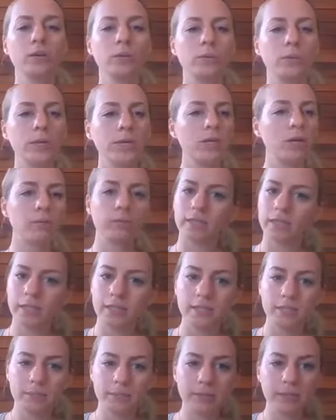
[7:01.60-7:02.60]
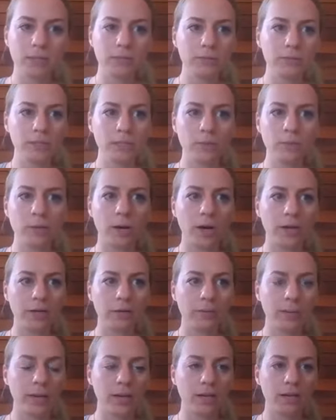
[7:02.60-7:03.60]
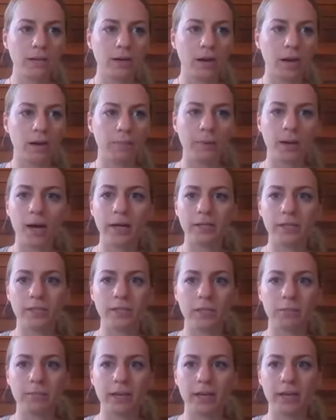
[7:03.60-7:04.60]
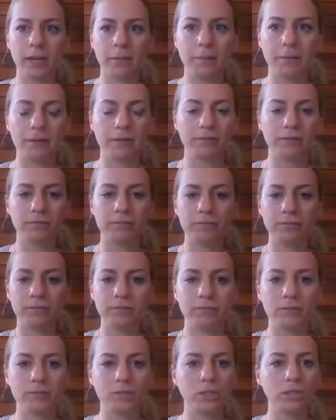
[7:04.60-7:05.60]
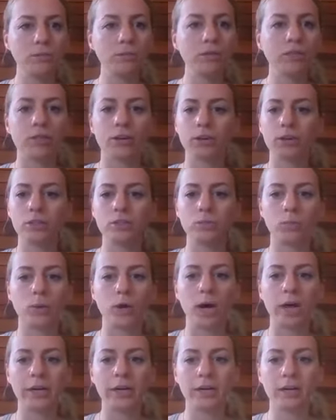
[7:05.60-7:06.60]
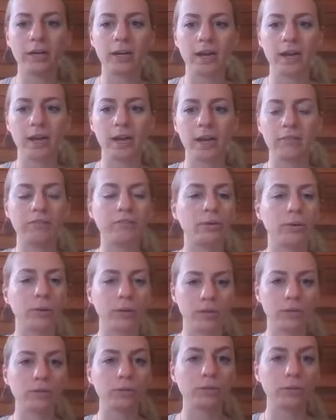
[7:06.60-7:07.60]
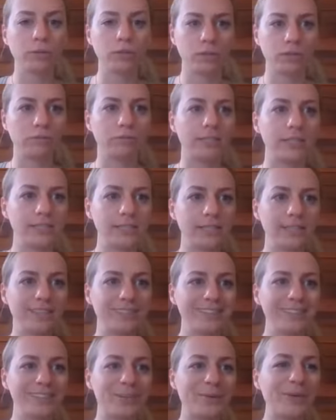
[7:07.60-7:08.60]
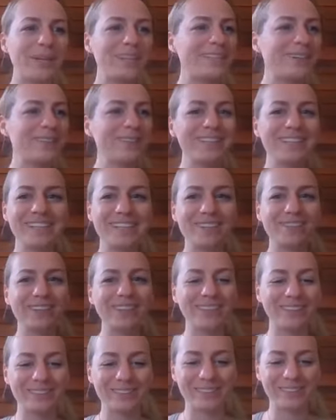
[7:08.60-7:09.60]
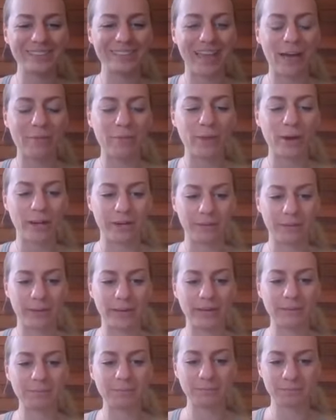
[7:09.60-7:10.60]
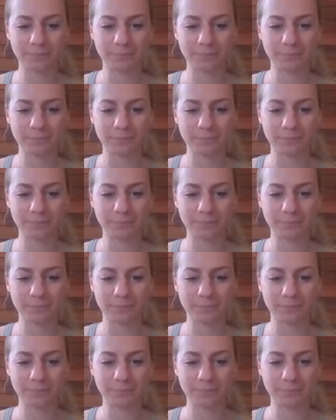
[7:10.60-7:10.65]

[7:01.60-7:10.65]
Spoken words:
We don't need to be losing water weight. Our bodies are made up of 2/3 water, and for a good reason. So we don't need to be losing that water weight.